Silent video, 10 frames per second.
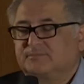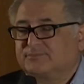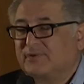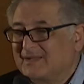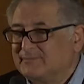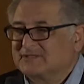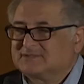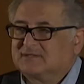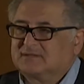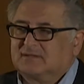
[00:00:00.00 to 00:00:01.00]

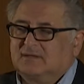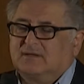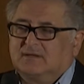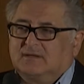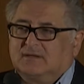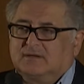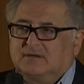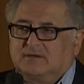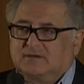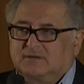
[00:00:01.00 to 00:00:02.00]
pragmatic
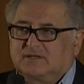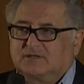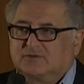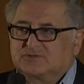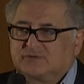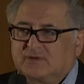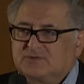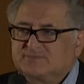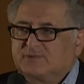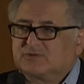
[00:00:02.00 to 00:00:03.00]
clinical
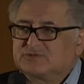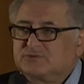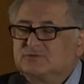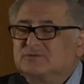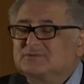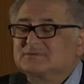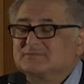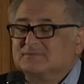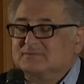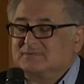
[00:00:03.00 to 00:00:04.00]
trials, but also
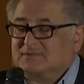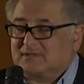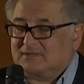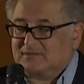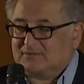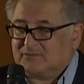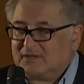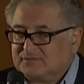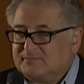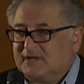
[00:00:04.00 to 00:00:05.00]

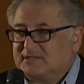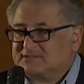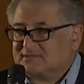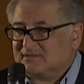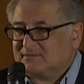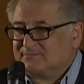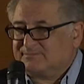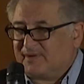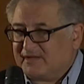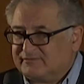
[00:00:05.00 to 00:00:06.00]
randomized
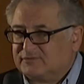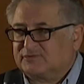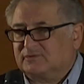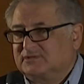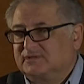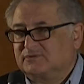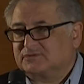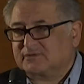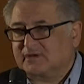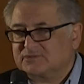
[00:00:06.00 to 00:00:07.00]
pivotal
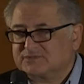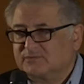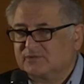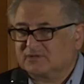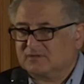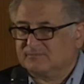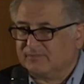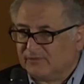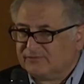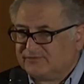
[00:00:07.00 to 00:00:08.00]
clinical trials. We work on
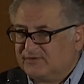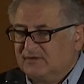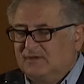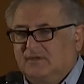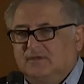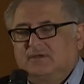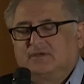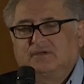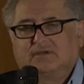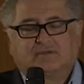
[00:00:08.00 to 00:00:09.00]
both
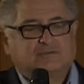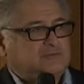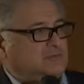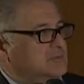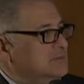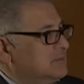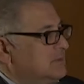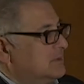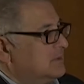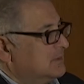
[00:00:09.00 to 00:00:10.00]
to
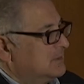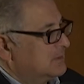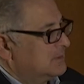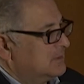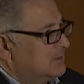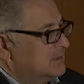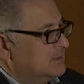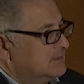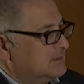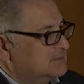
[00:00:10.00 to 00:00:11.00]

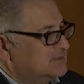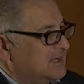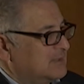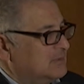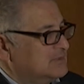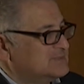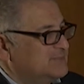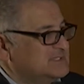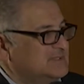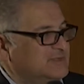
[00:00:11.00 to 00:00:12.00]
tackle
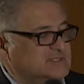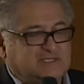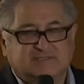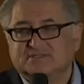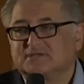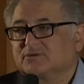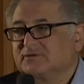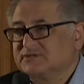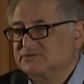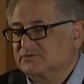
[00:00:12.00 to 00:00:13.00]
specific statistical
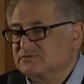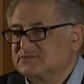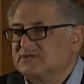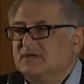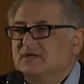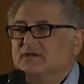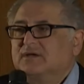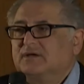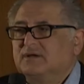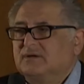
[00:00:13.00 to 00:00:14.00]
issues.
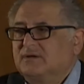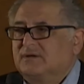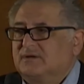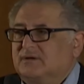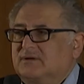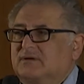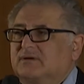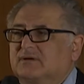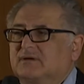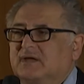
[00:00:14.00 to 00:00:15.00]

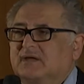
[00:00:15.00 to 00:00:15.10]
The